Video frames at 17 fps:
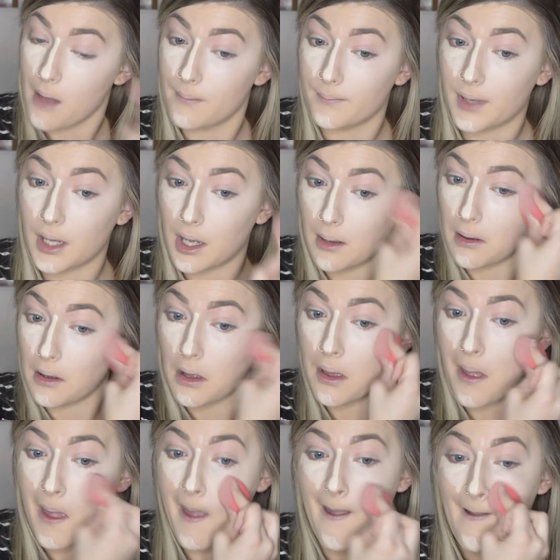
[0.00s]
But
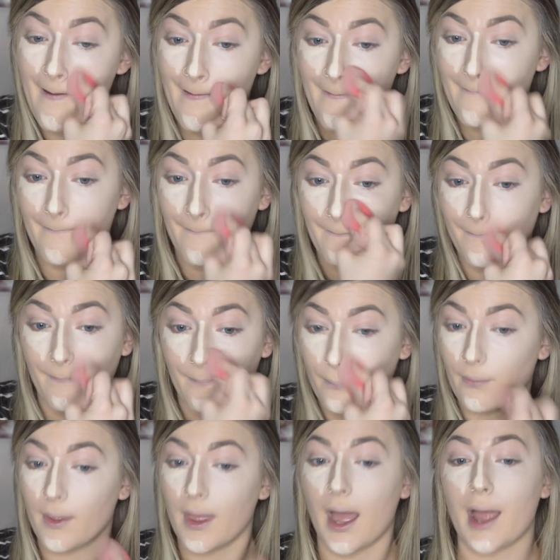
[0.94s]

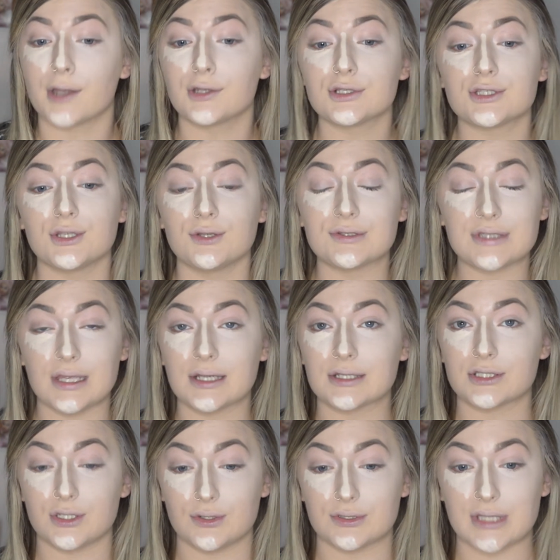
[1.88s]
I just use the
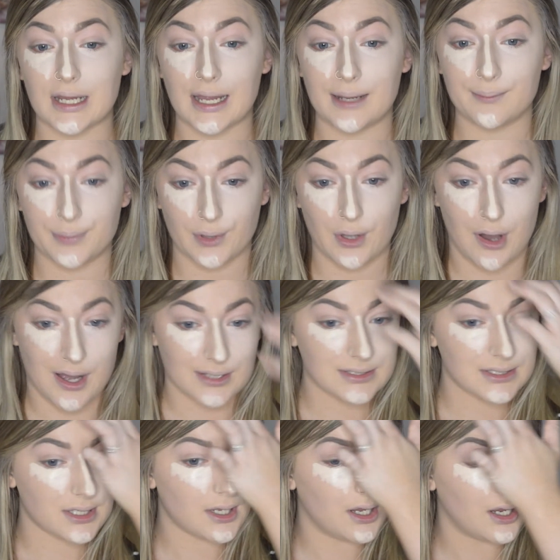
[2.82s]
excuse, like, I'm
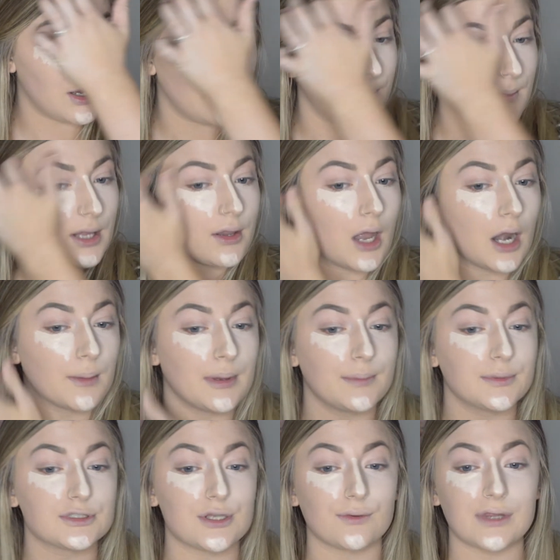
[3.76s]
blonde. A lot of
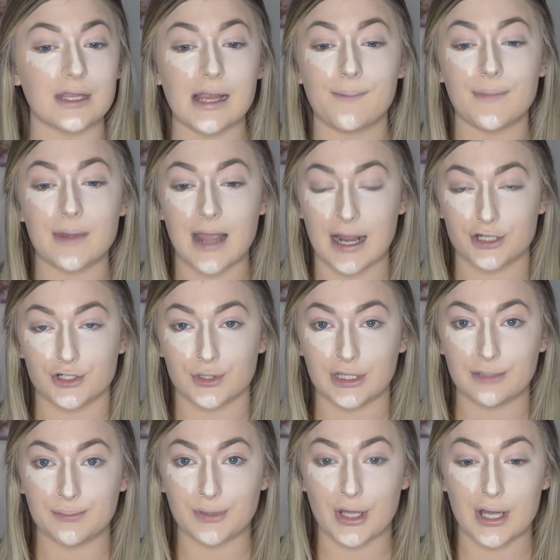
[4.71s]
people don't think I'm
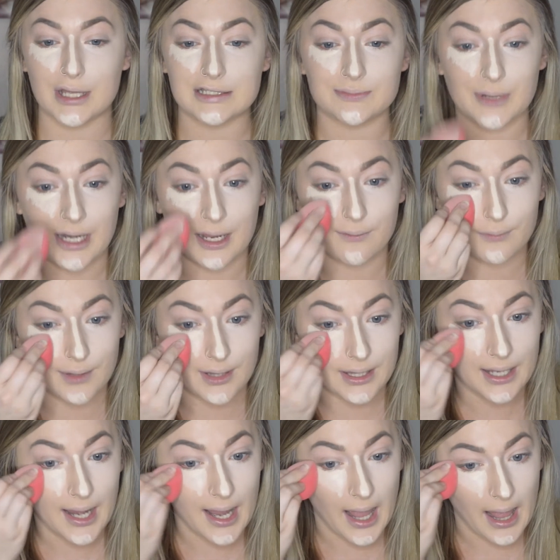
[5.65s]
naturally blonde, but I
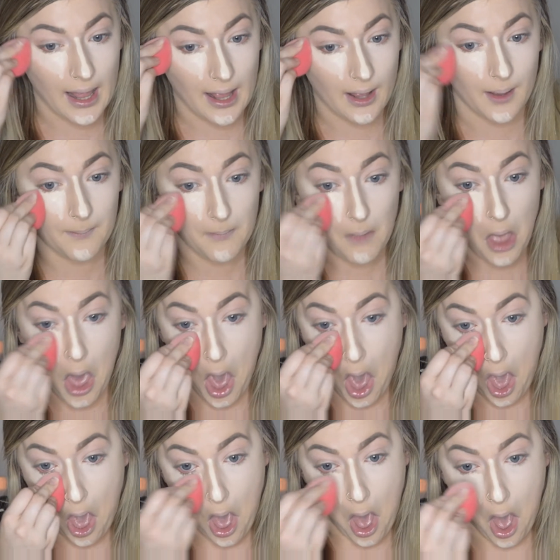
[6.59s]
really am.
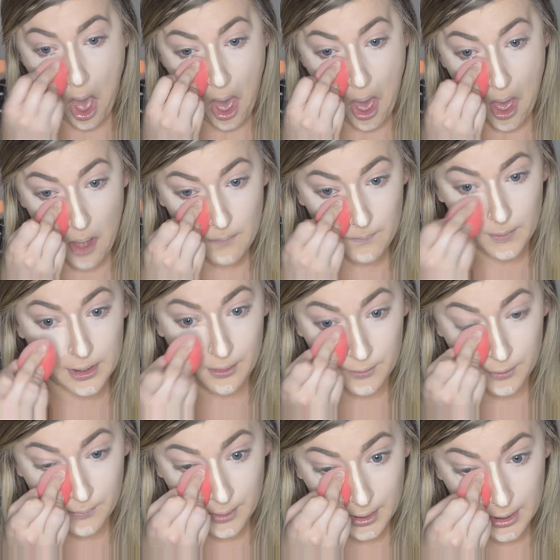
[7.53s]
We
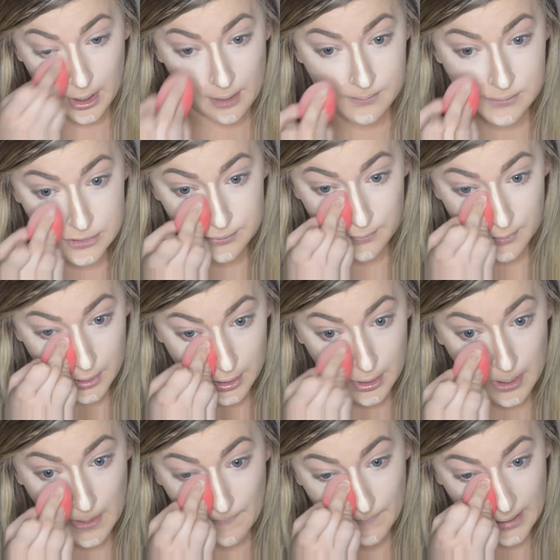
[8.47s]
don't know where it comes
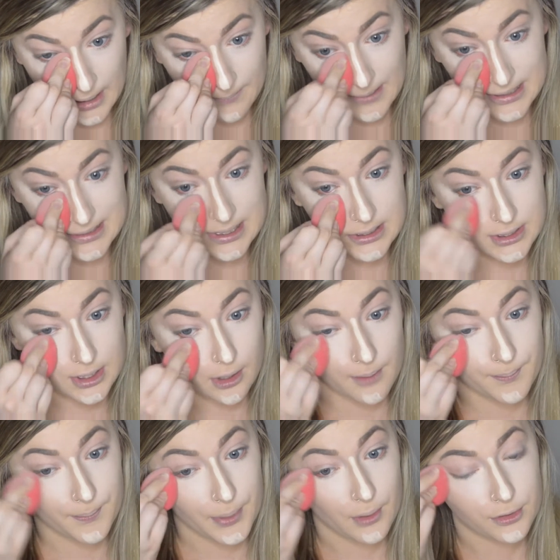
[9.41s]
from. Me and my sister
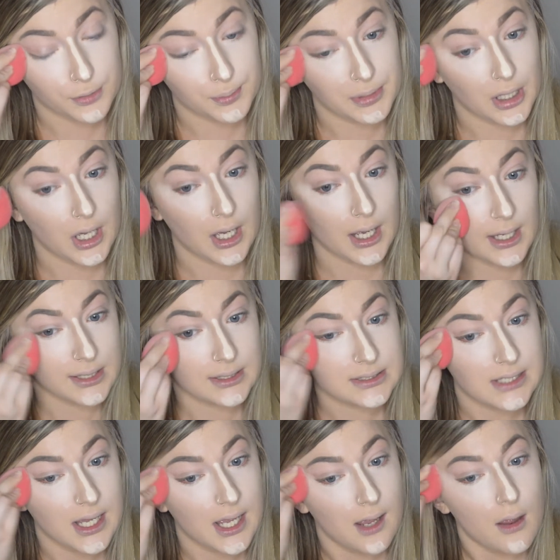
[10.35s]
are both
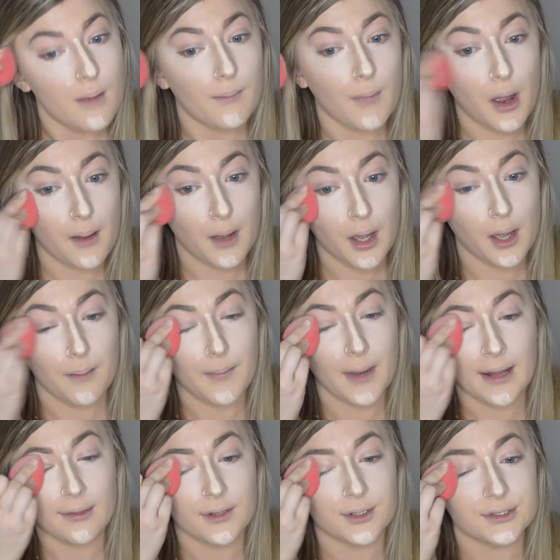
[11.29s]
blonde.
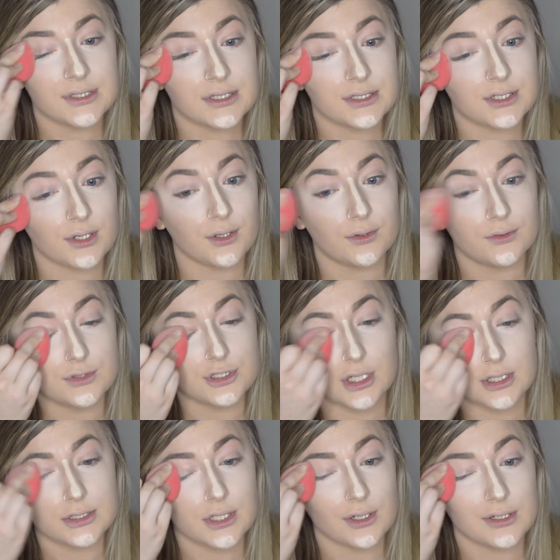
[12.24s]
My little sister, who
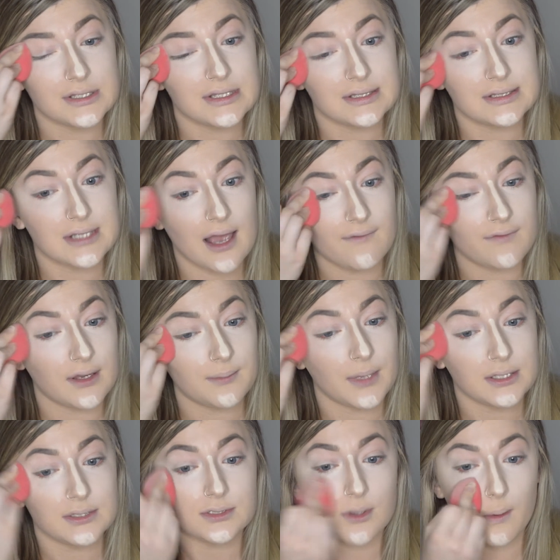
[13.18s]
just turned 7
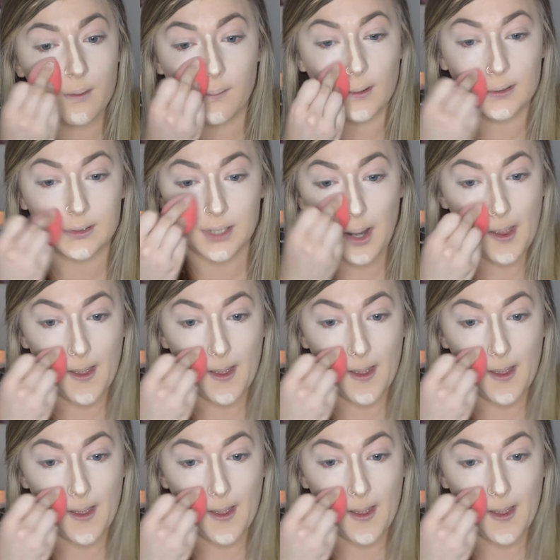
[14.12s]
months old,